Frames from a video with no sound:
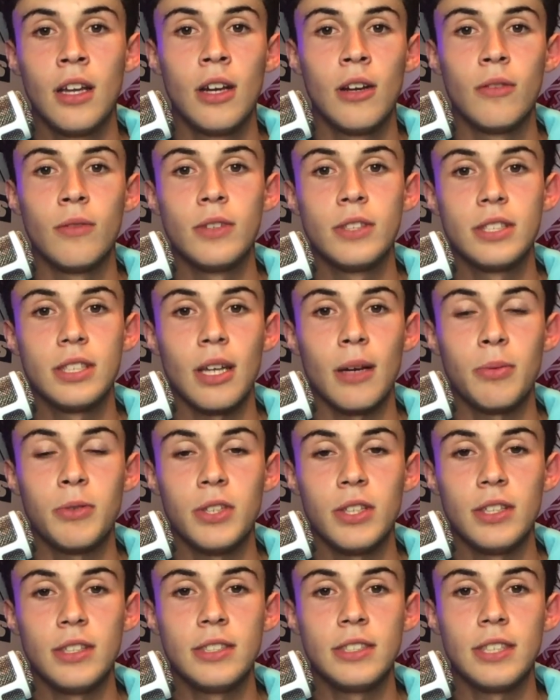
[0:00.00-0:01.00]

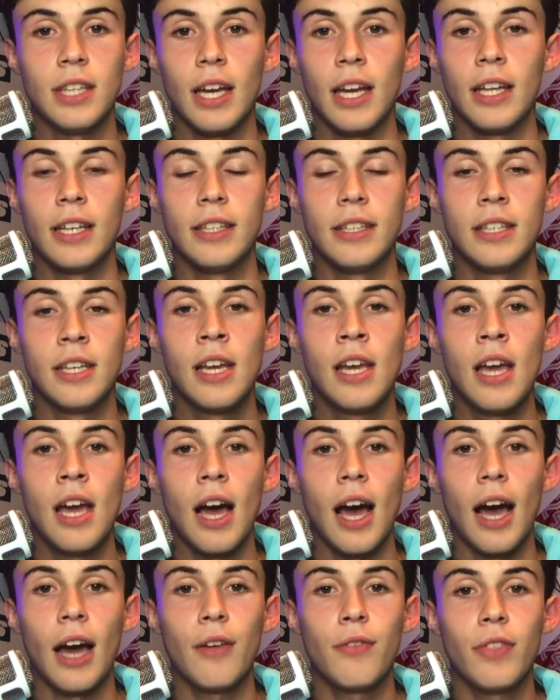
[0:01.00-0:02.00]
receptions, and
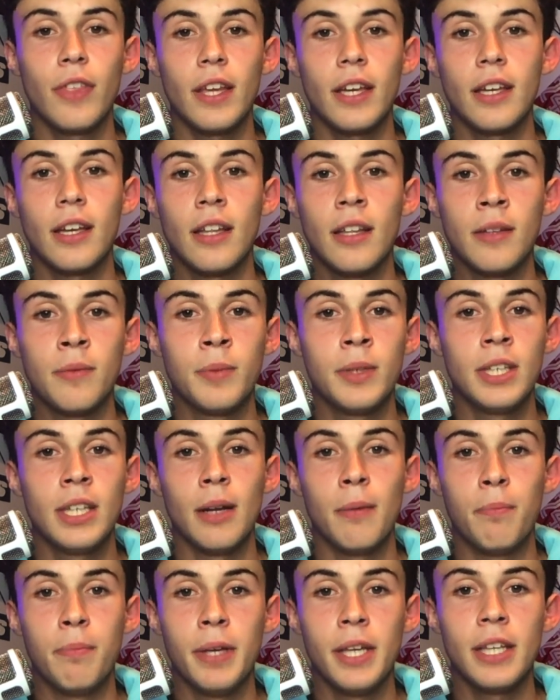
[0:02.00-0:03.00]
I think we need
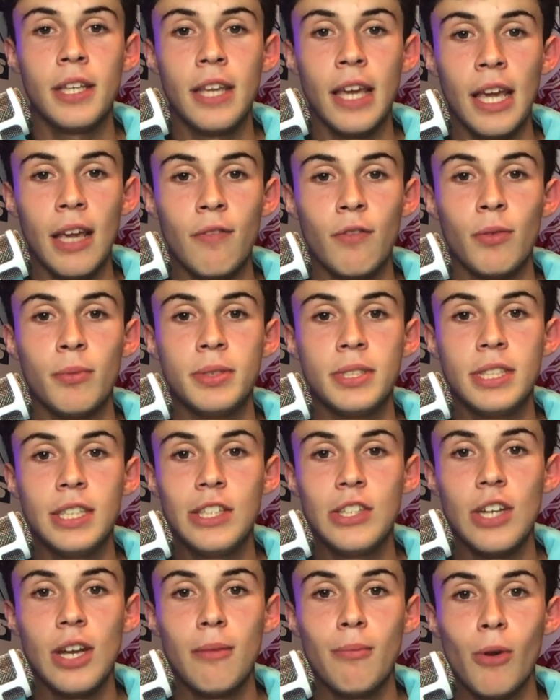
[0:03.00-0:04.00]
a big game from C.J.